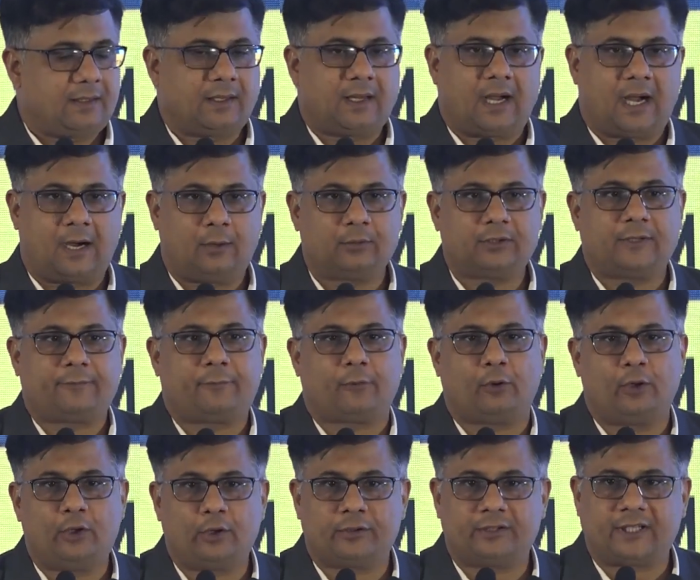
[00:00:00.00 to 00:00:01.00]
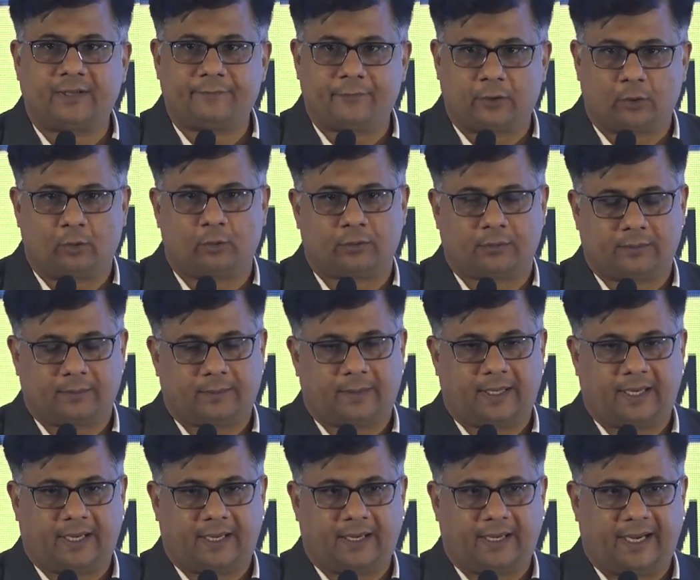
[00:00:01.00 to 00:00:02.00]
how the folios have grown,
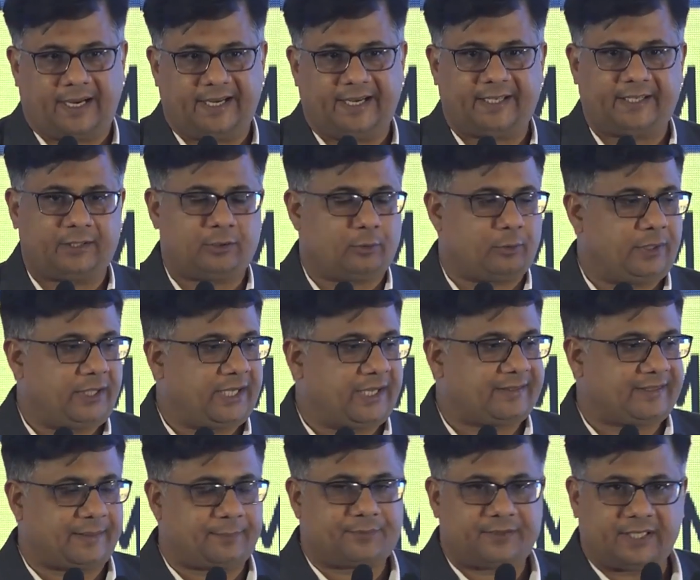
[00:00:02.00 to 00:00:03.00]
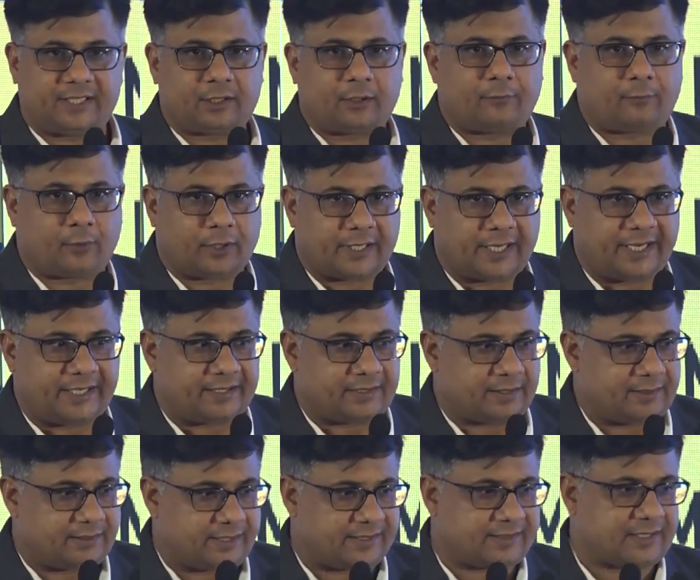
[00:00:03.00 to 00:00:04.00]
and it is only a subset of what I
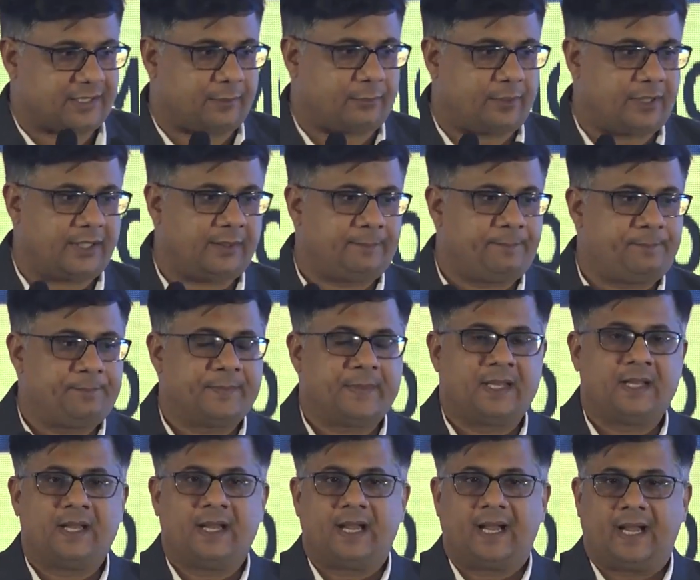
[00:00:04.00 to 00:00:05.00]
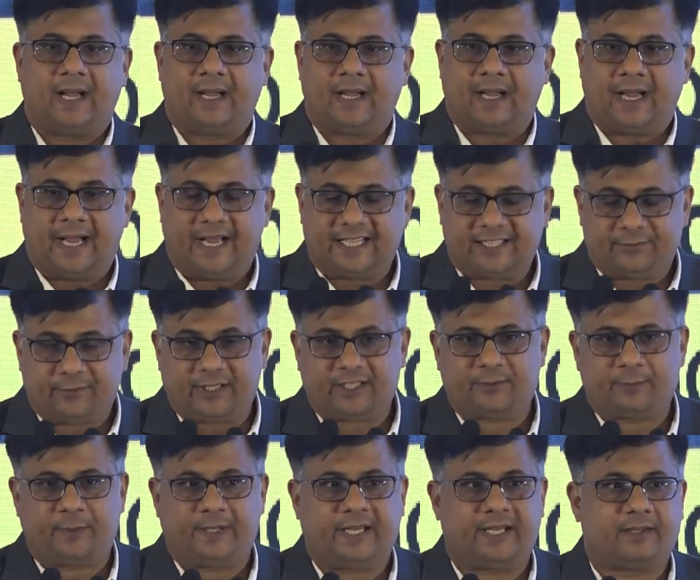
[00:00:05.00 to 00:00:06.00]
just covered, as we
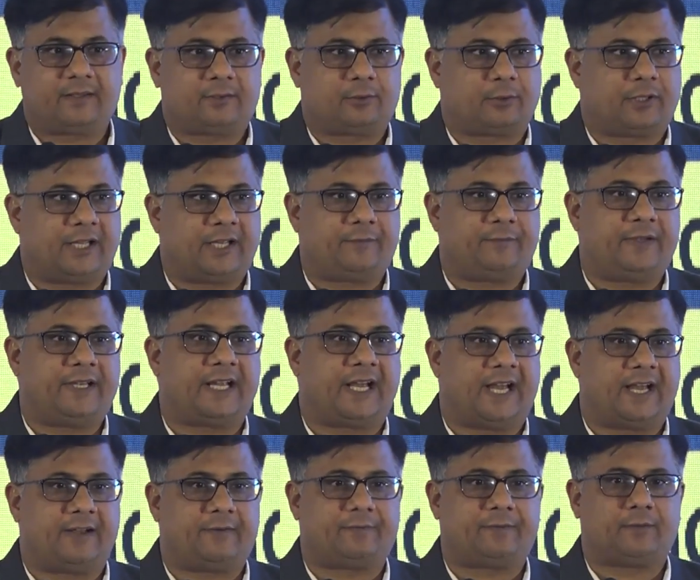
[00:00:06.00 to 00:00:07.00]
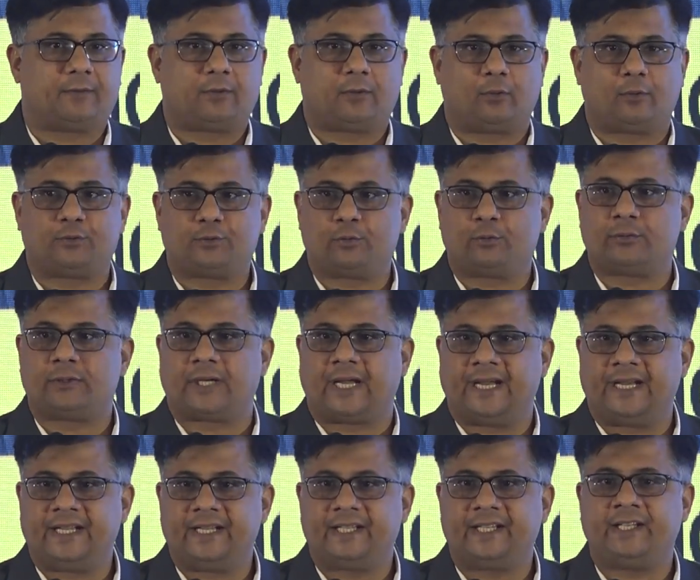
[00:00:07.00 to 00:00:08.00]
speak today, we have close to
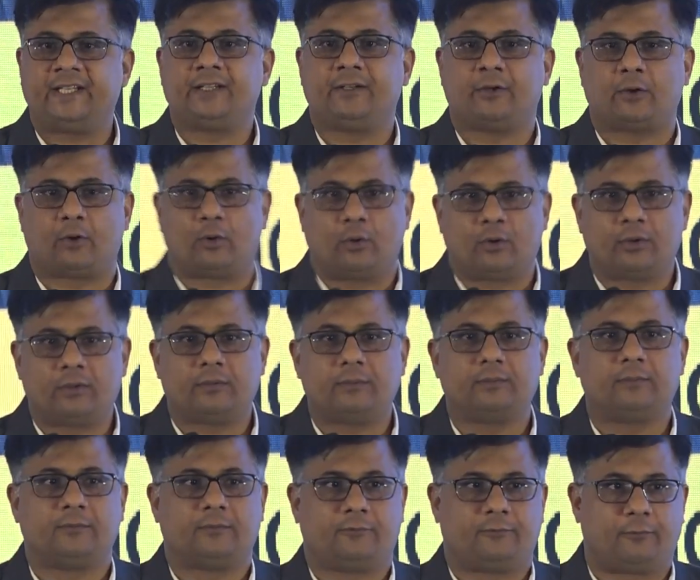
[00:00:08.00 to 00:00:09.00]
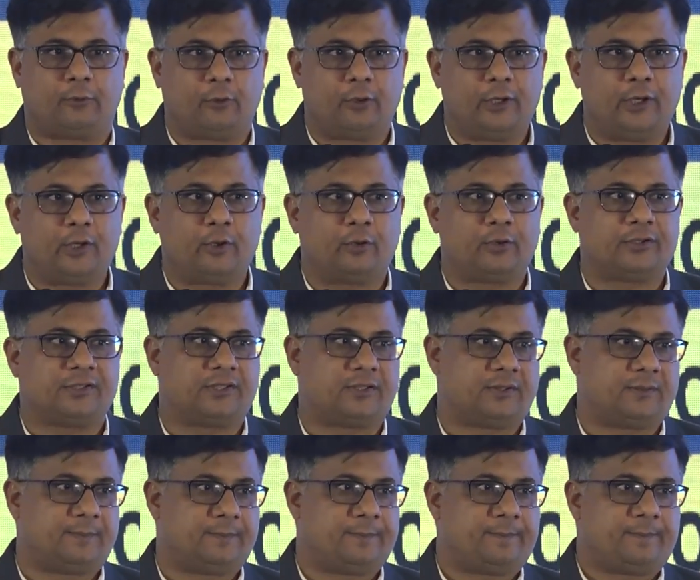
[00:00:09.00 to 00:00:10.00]
19 crore folios